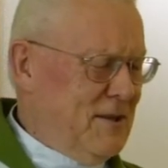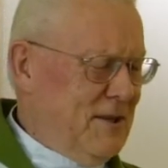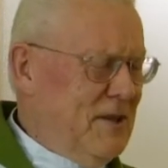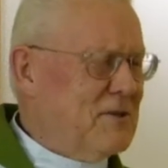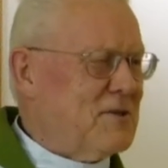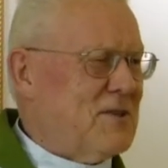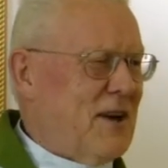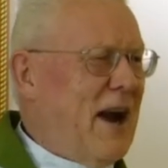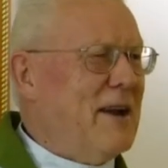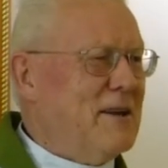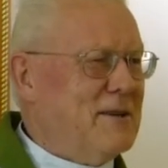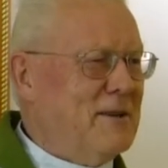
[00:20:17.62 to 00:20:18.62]
years
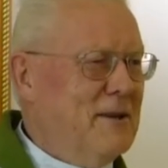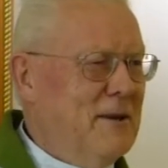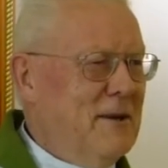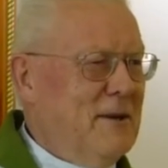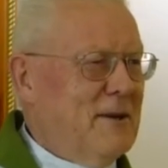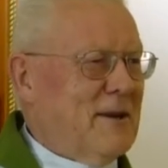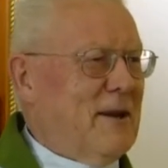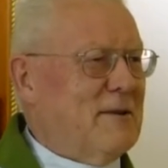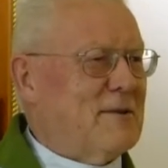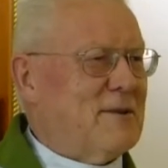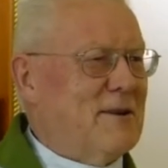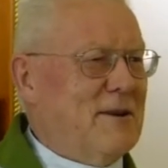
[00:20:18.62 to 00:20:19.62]
Reich.
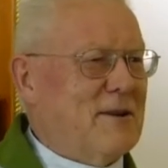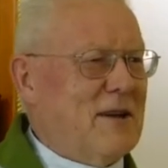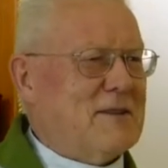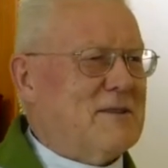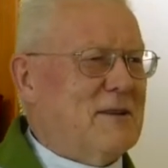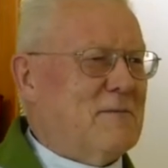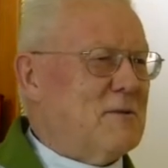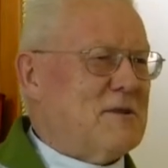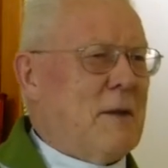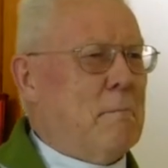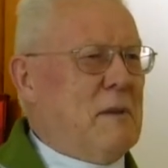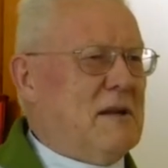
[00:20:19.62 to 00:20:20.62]
And yes, it
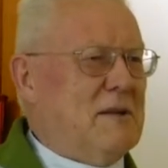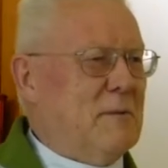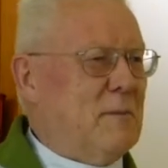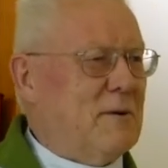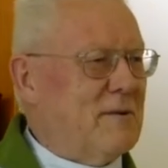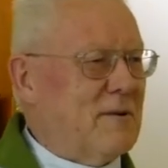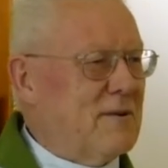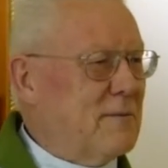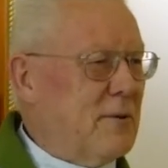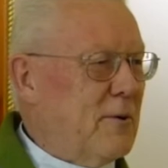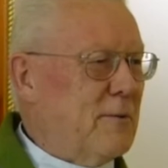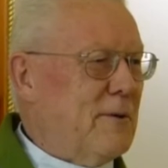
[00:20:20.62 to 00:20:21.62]
was unbeatable. The
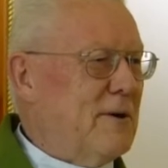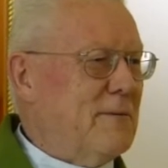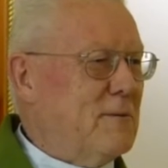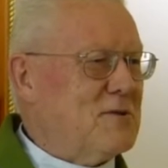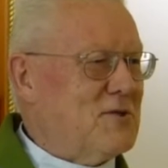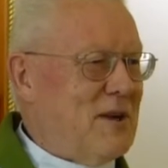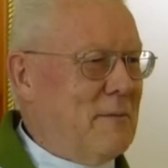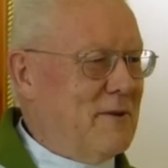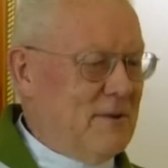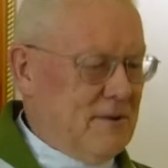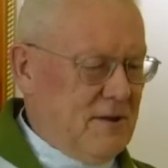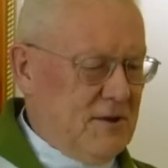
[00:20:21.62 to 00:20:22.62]
whole world was
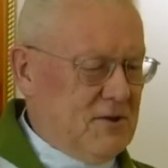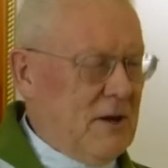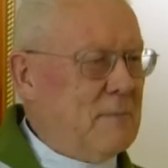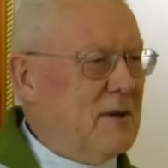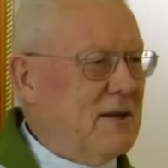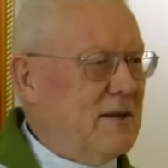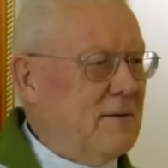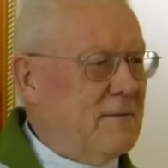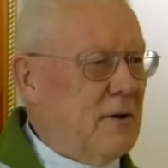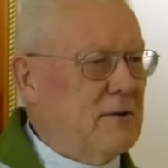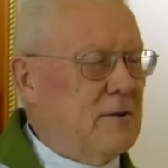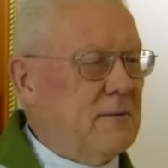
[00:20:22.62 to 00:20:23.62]
trembling in
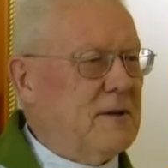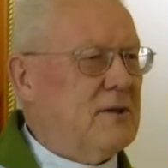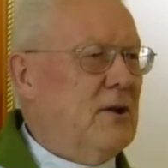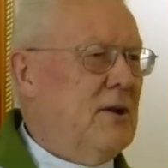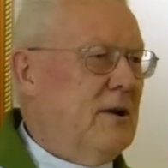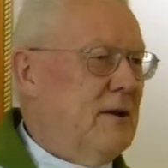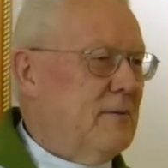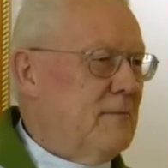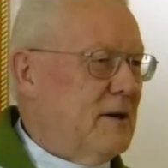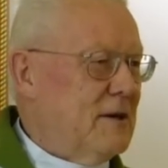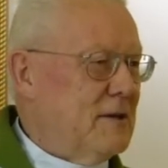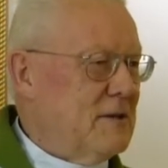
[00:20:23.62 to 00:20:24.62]
front of it,
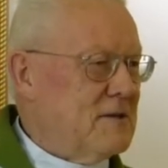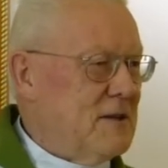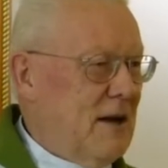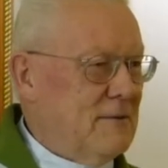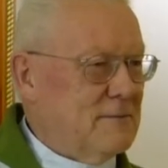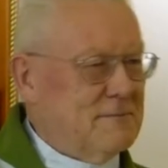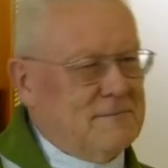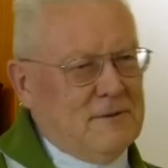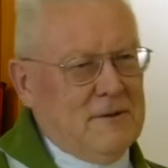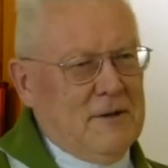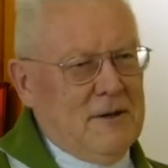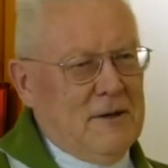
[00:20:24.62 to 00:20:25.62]
where it is now.
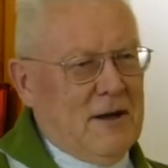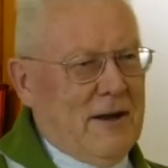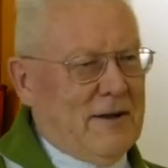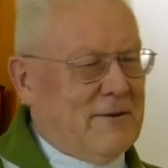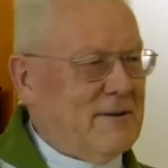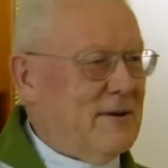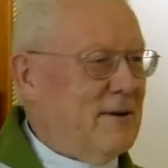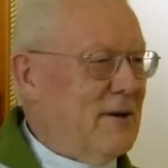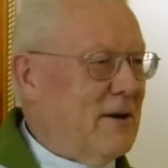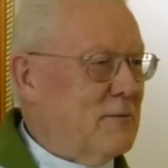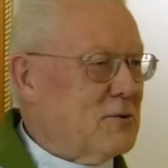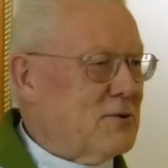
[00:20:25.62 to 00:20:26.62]

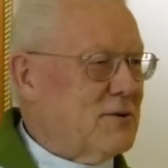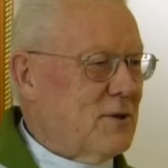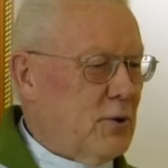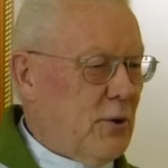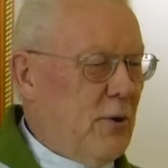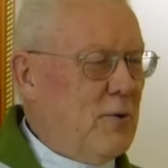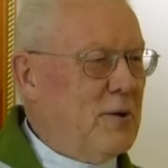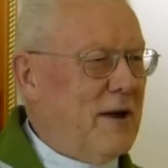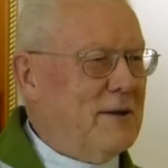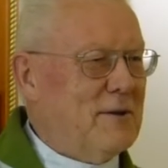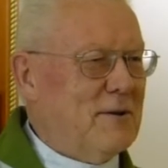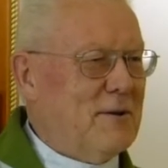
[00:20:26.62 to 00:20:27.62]
I was grown
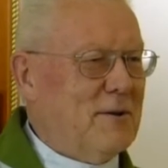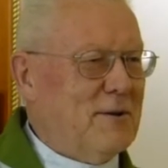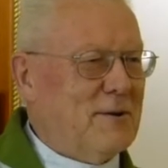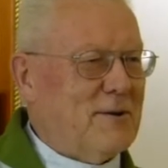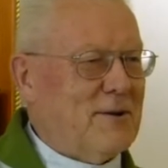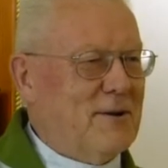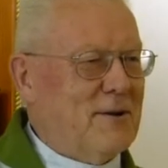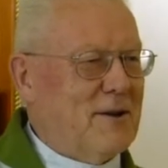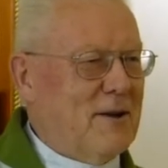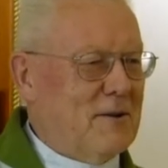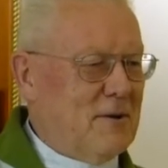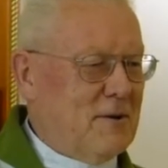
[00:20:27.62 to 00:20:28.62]
under
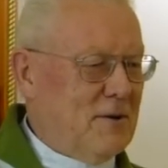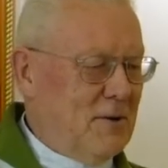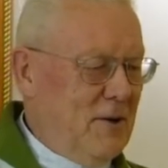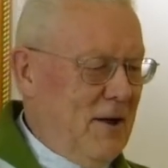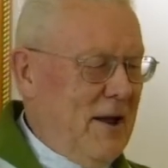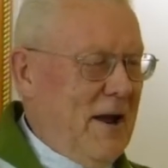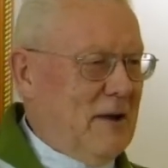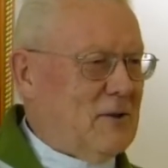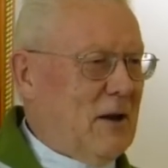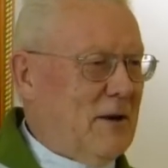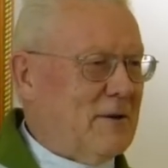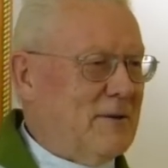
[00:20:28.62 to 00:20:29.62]
the
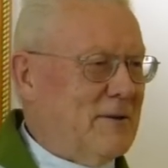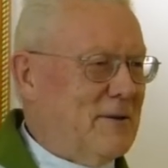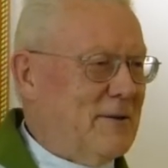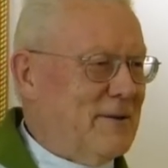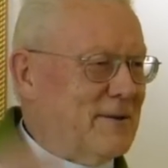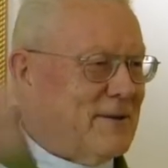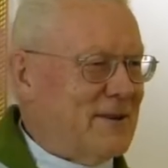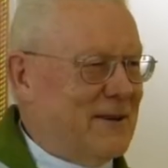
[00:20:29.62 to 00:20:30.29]
eternal